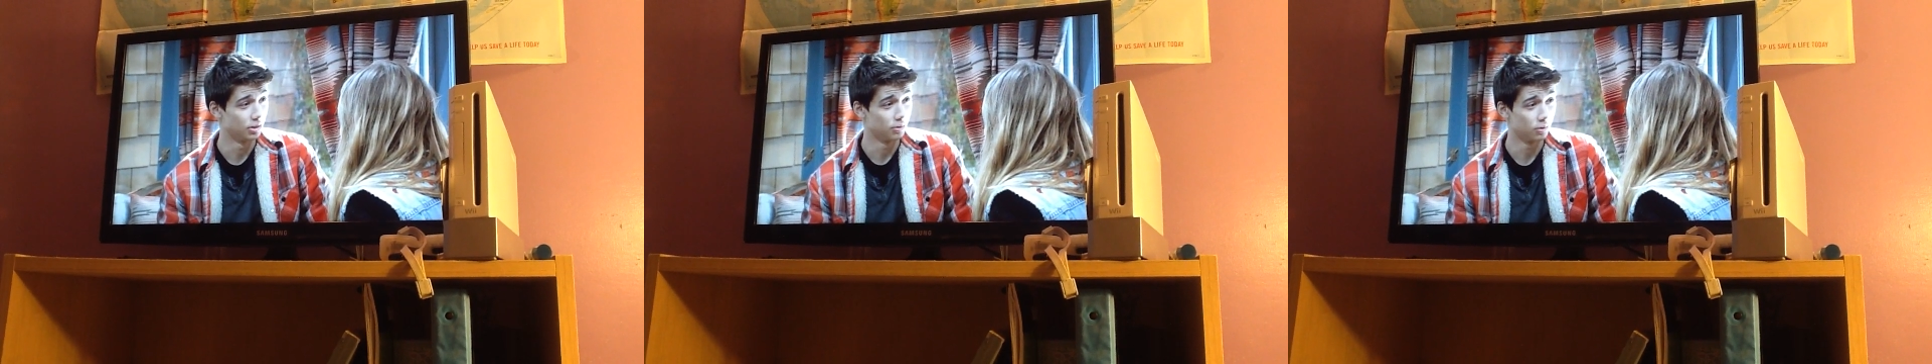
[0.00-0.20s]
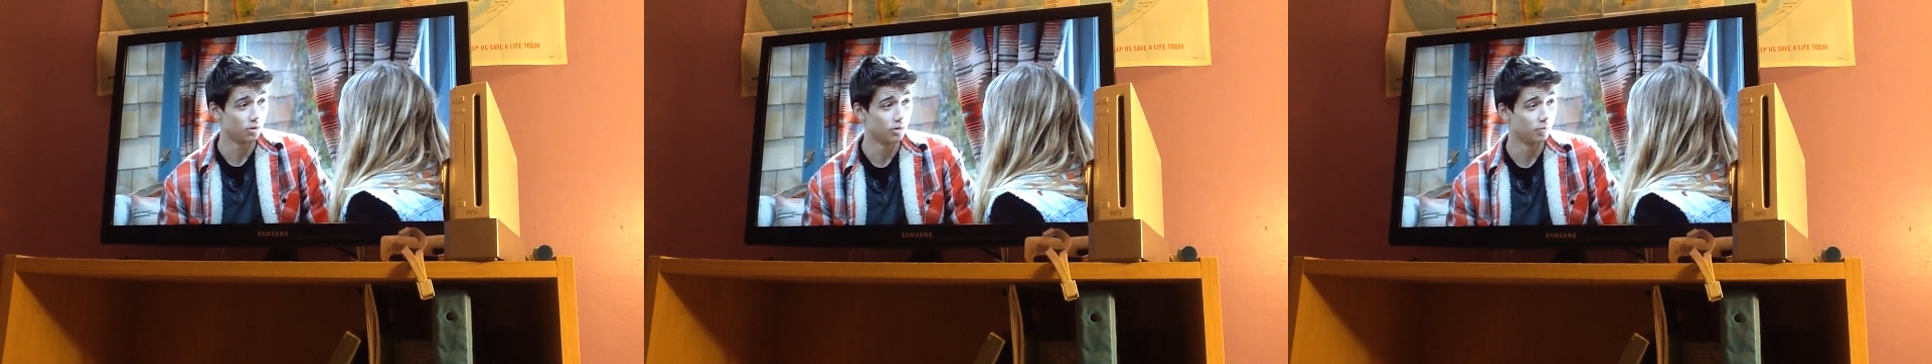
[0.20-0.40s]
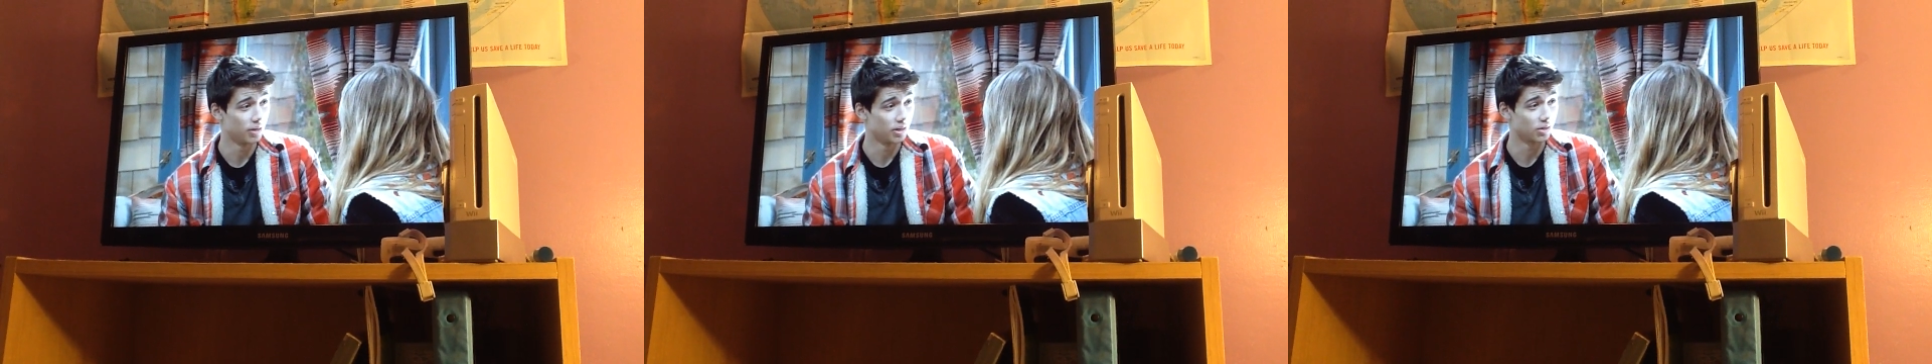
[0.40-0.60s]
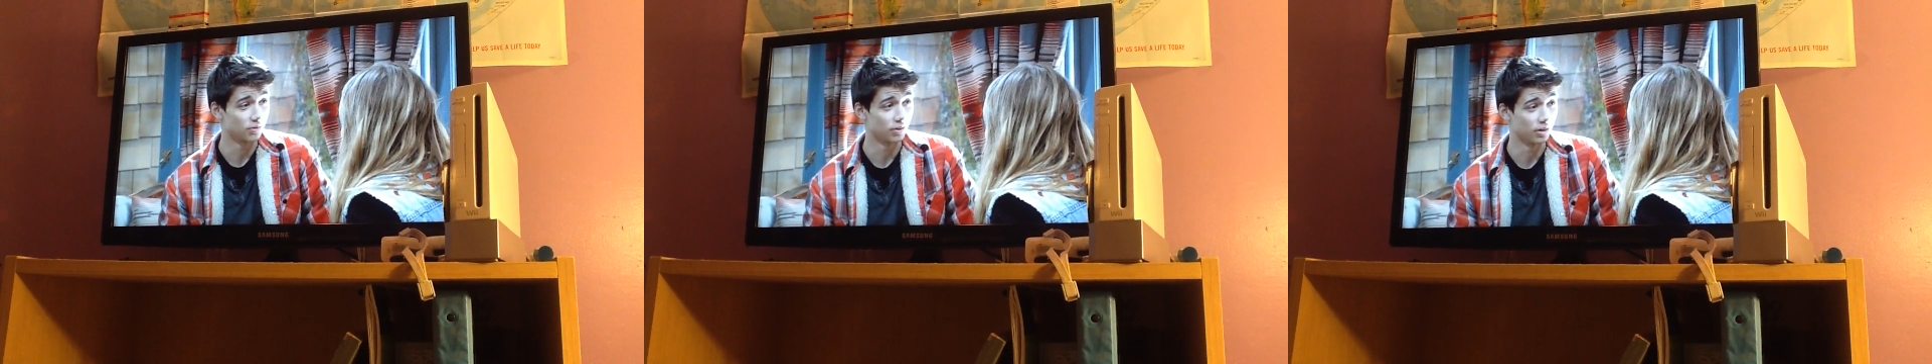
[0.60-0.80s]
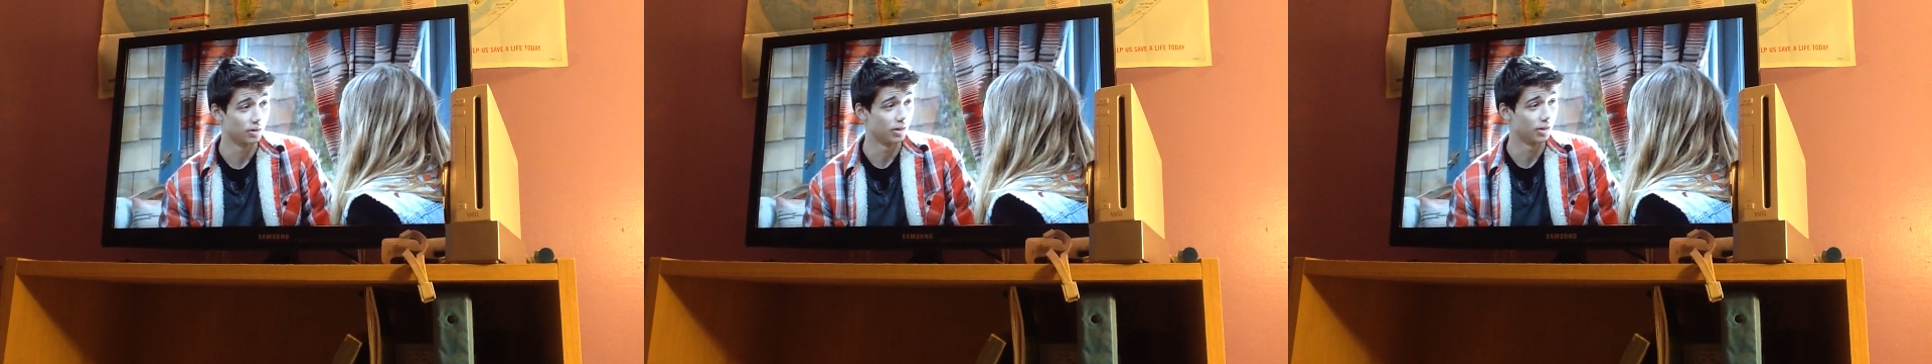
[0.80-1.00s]
you are the best
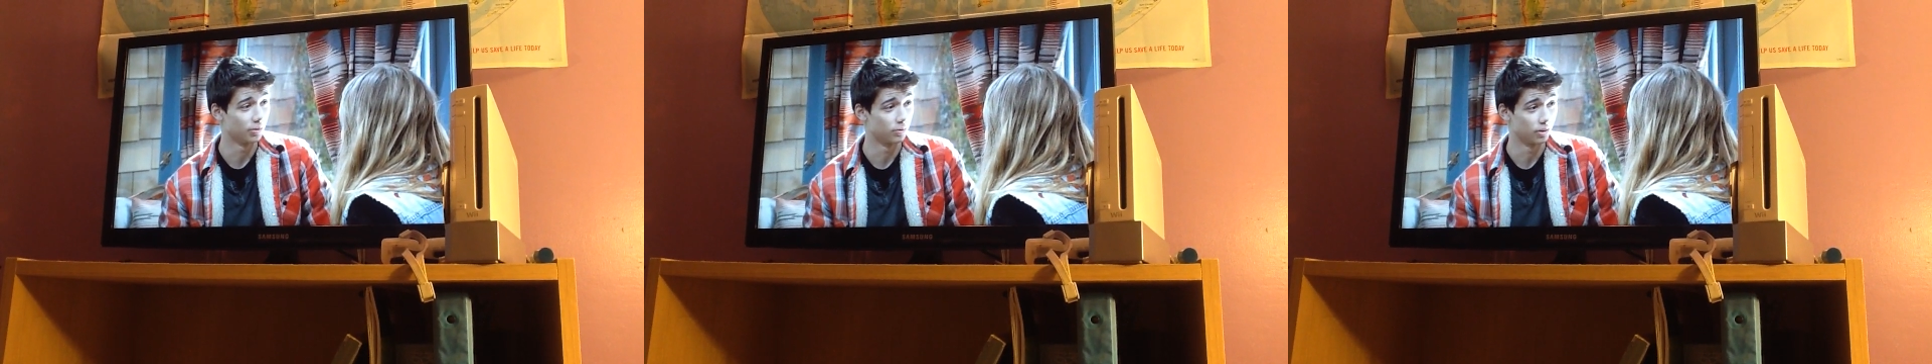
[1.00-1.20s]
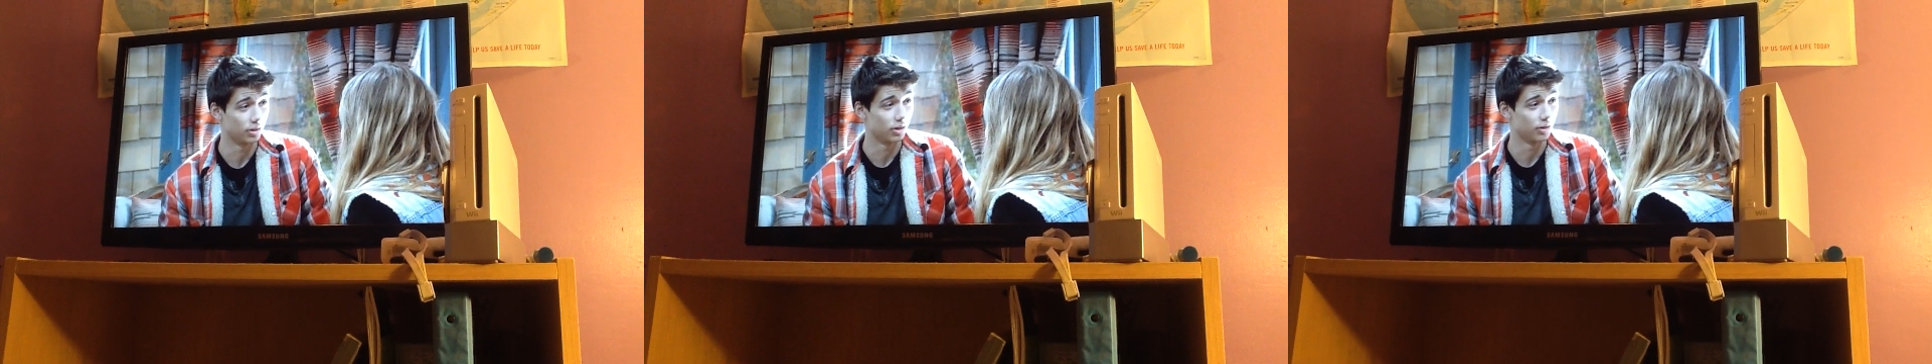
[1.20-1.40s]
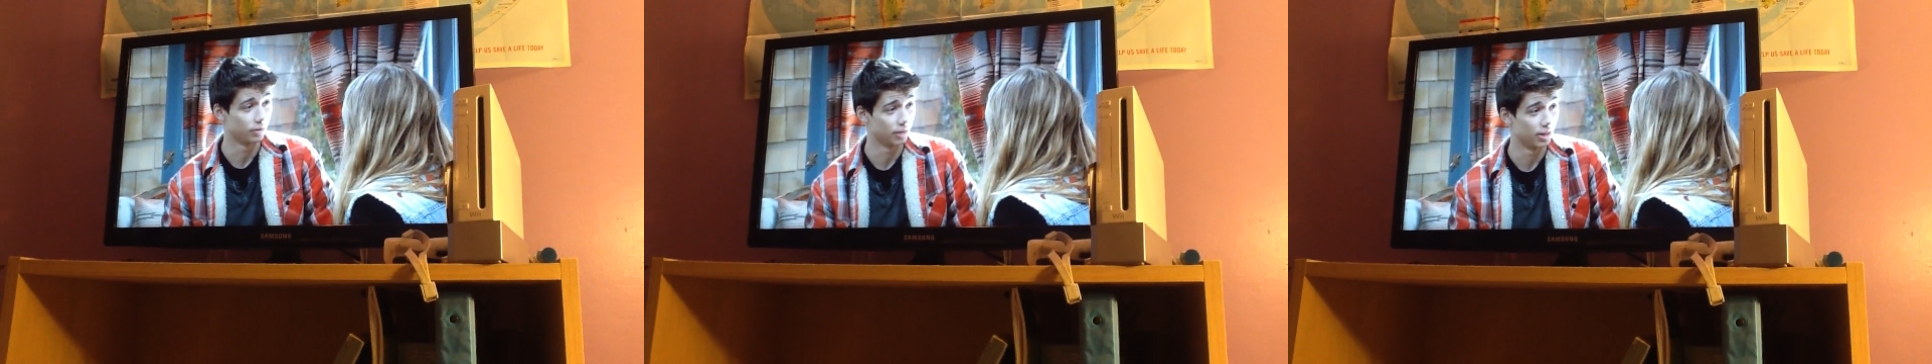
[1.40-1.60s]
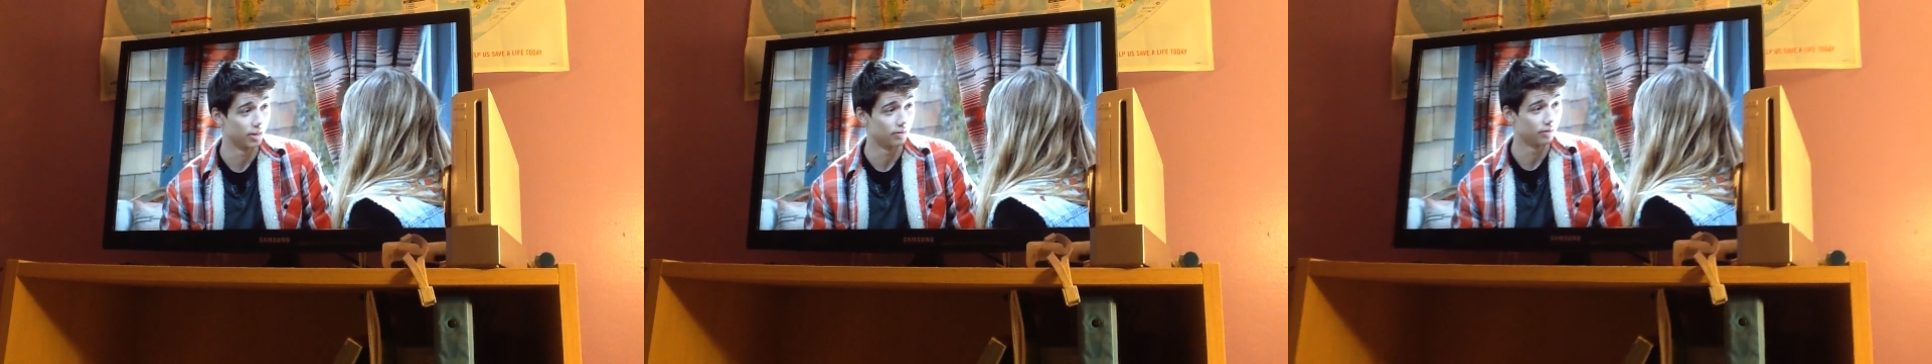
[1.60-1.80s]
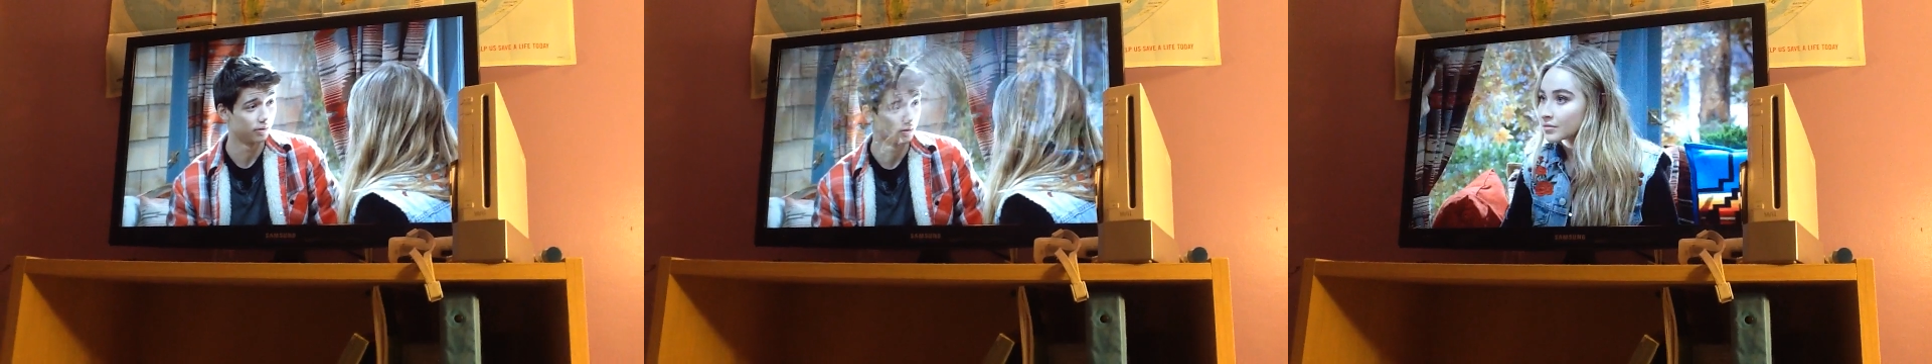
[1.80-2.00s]
friend anyone could ever have.